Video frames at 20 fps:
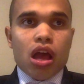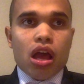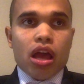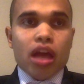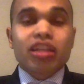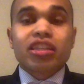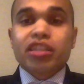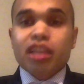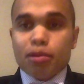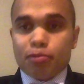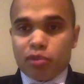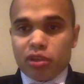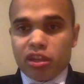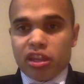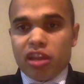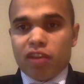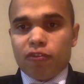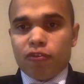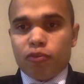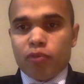accepting
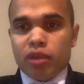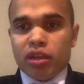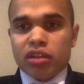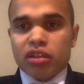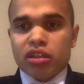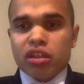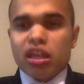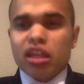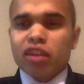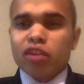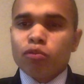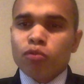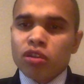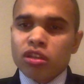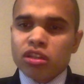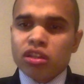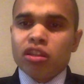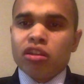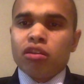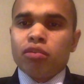the information, that there
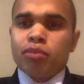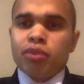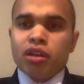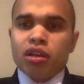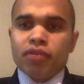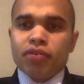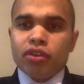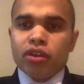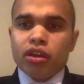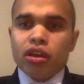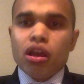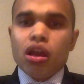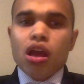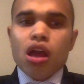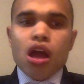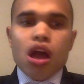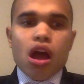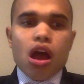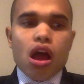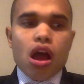was a little bit of a
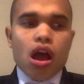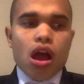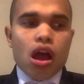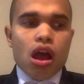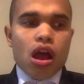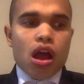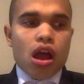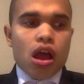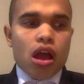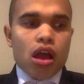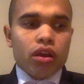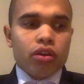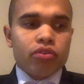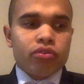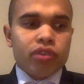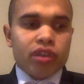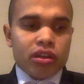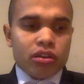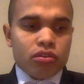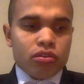
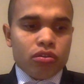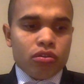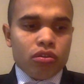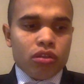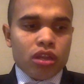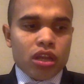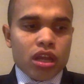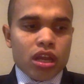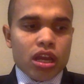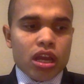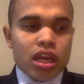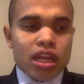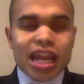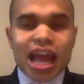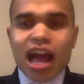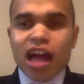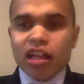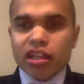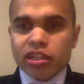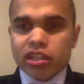critical
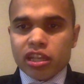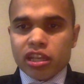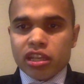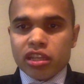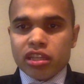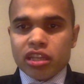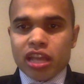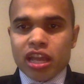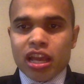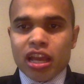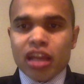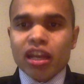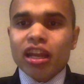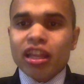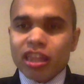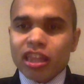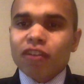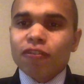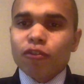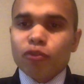analysis. And I
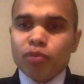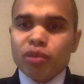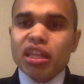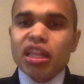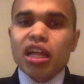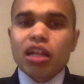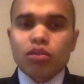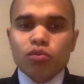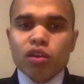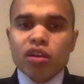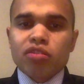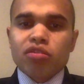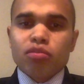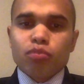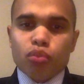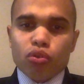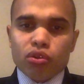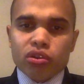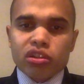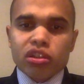think for me that's why it's
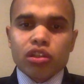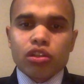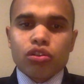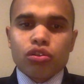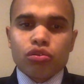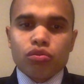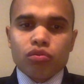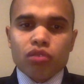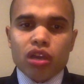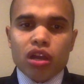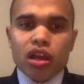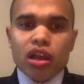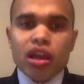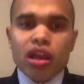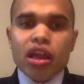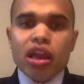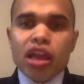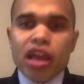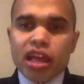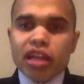important to
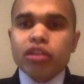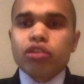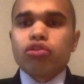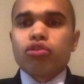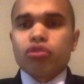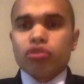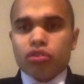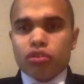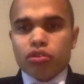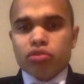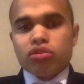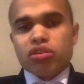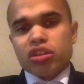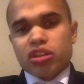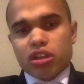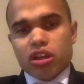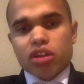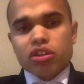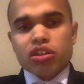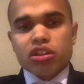insert those
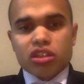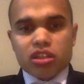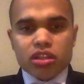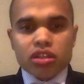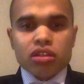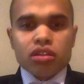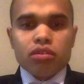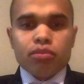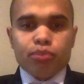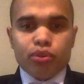discussions into the